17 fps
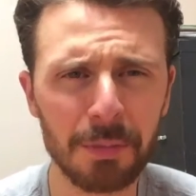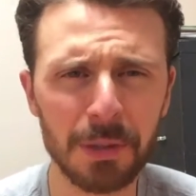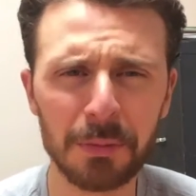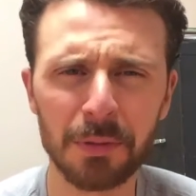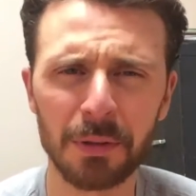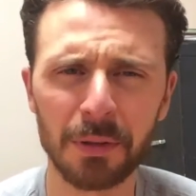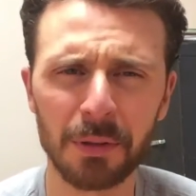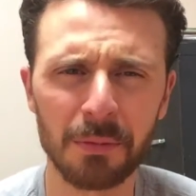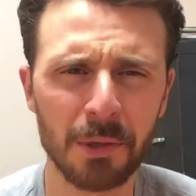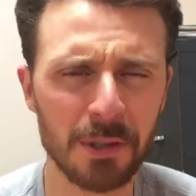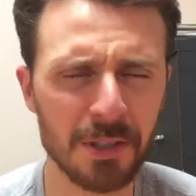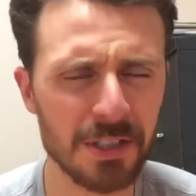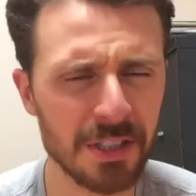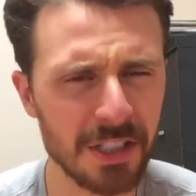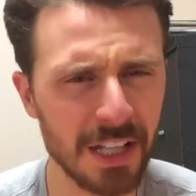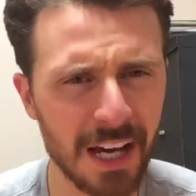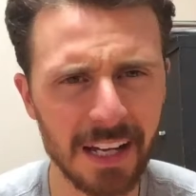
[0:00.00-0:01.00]
People are more
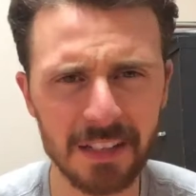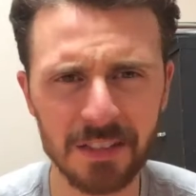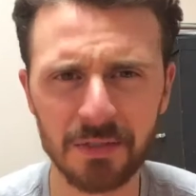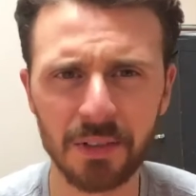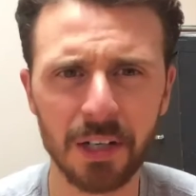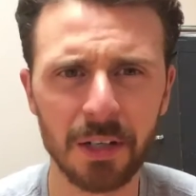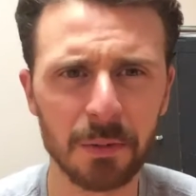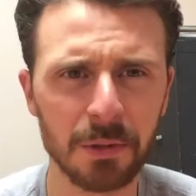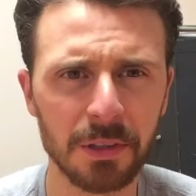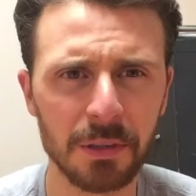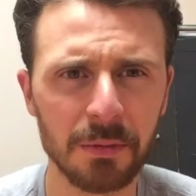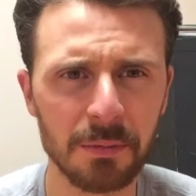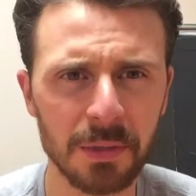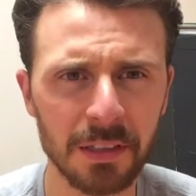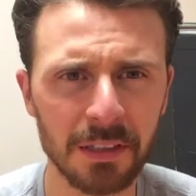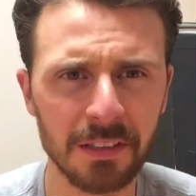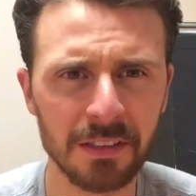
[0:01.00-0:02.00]
satisfied with their
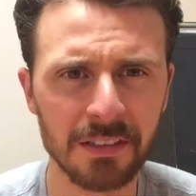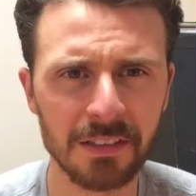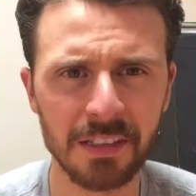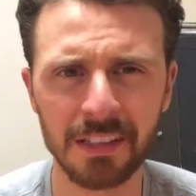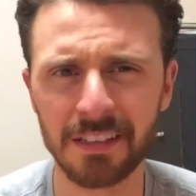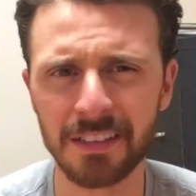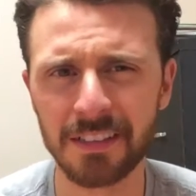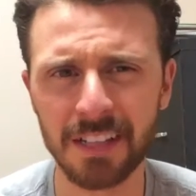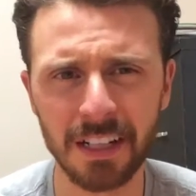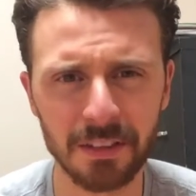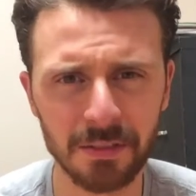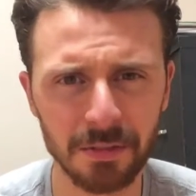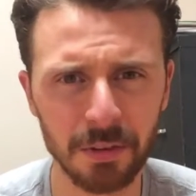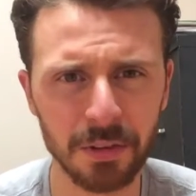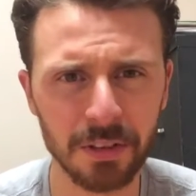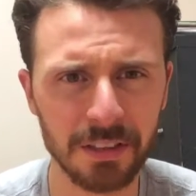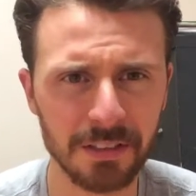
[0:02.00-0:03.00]
meals. They detect
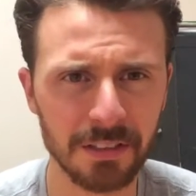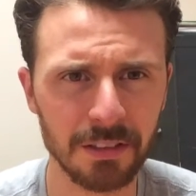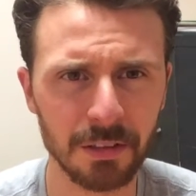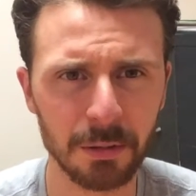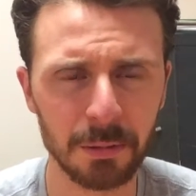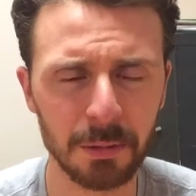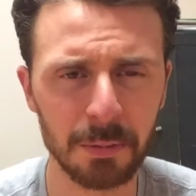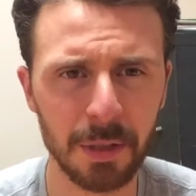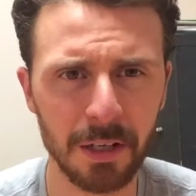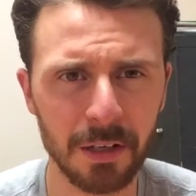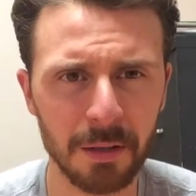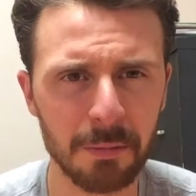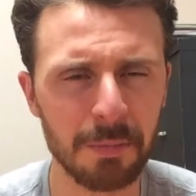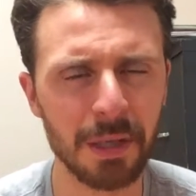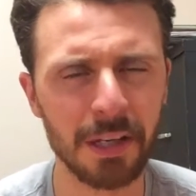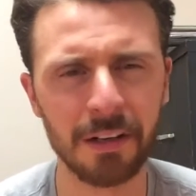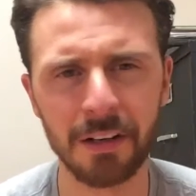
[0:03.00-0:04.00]
fullness a little bit
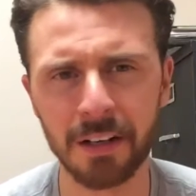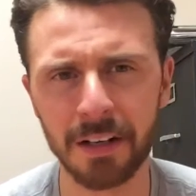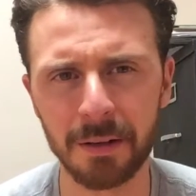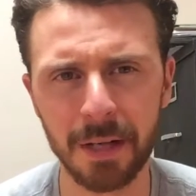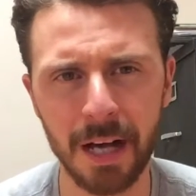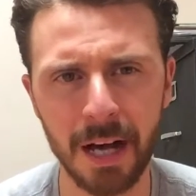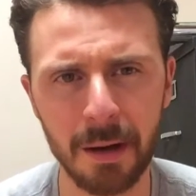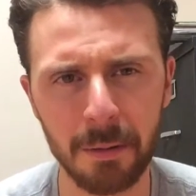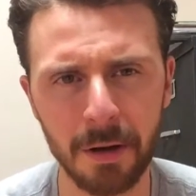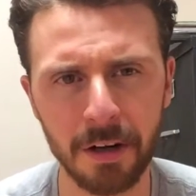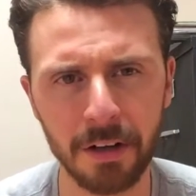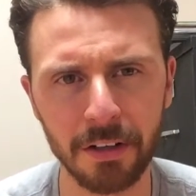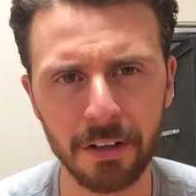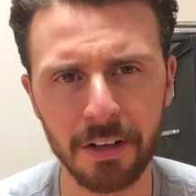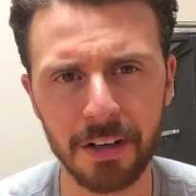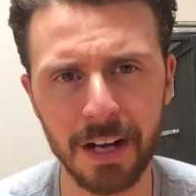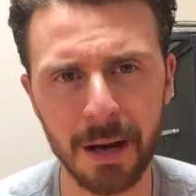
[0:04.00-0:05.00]
better
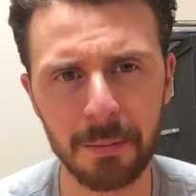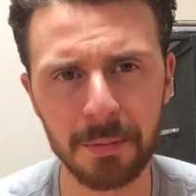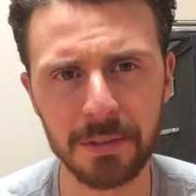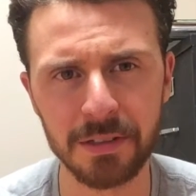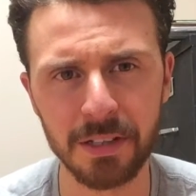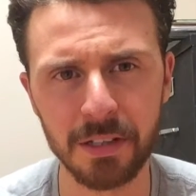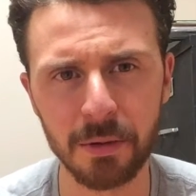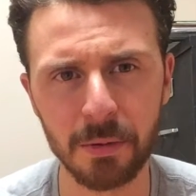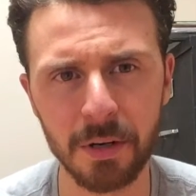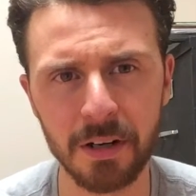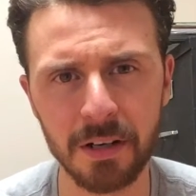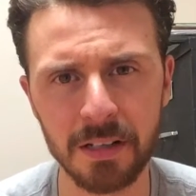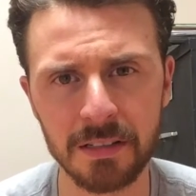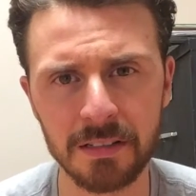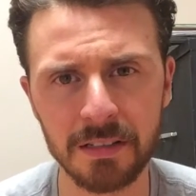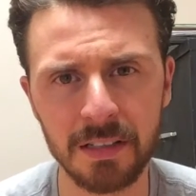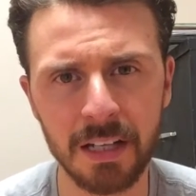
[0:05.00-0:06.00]
hunger and appetite
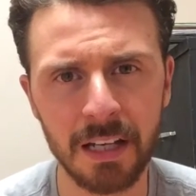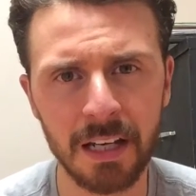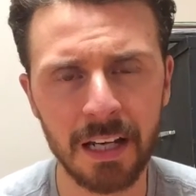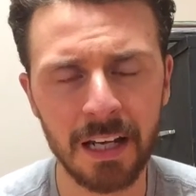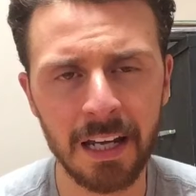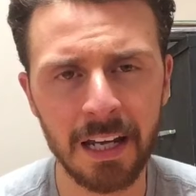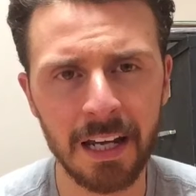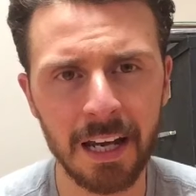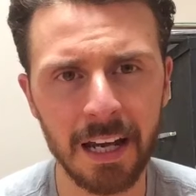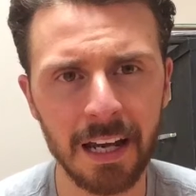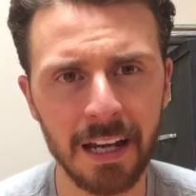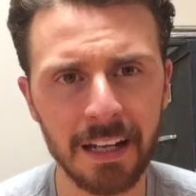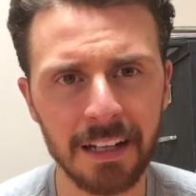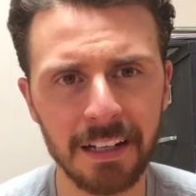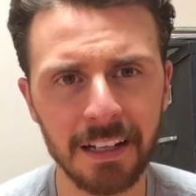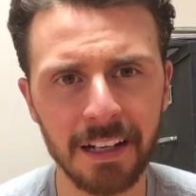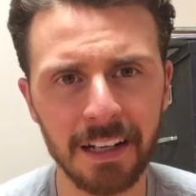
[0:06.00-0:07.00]
awareness,
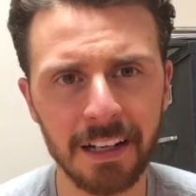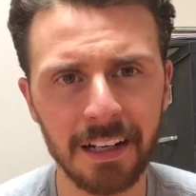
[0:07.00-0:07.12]
and